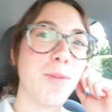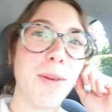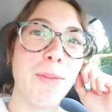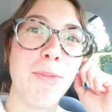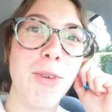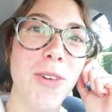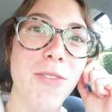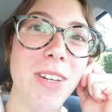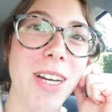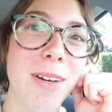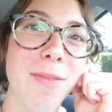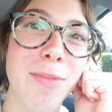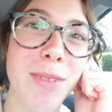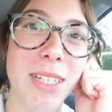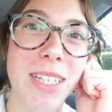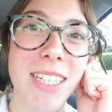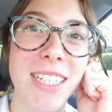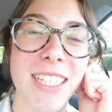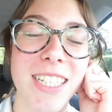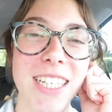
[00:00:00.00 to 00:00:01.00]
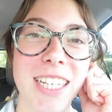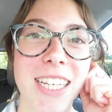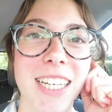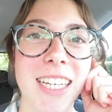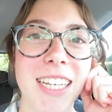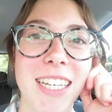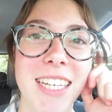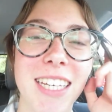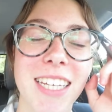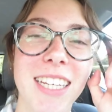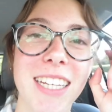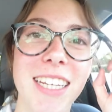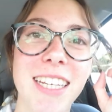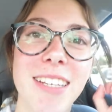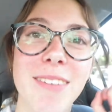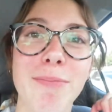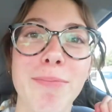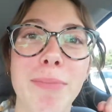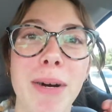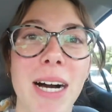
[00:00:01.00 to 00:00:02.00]
been moved up to
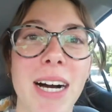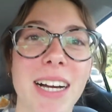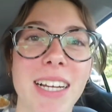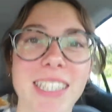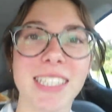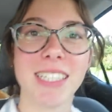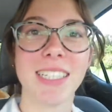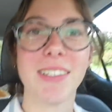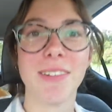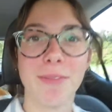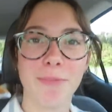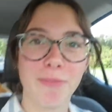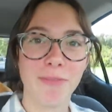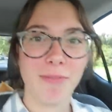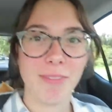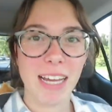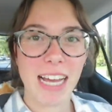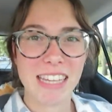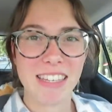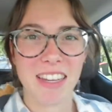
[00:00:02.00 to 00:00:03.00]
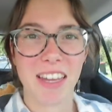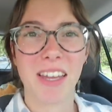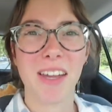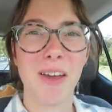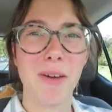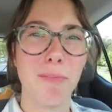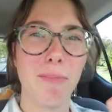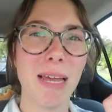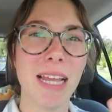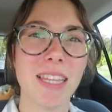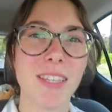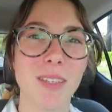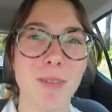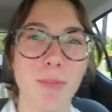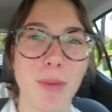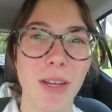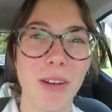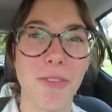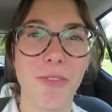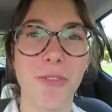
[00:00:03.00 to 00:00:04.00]
March as a
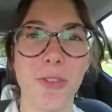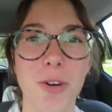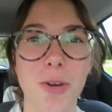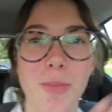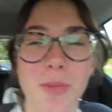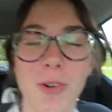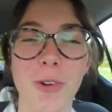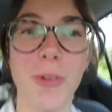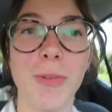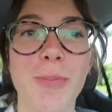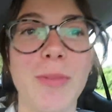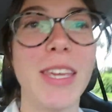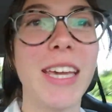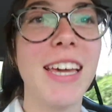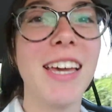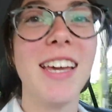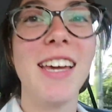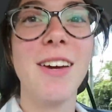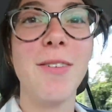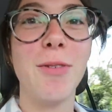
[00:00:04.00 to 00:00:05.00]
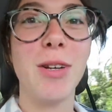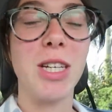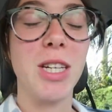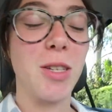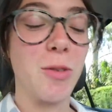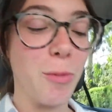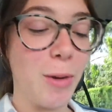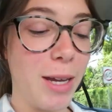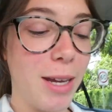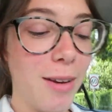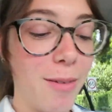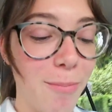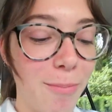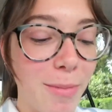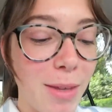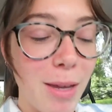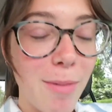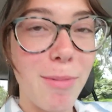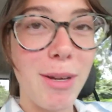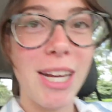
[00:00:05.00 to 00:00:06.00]
commencement formal, which is weird.
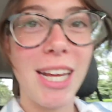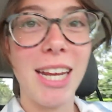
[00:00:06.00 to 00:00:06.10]
But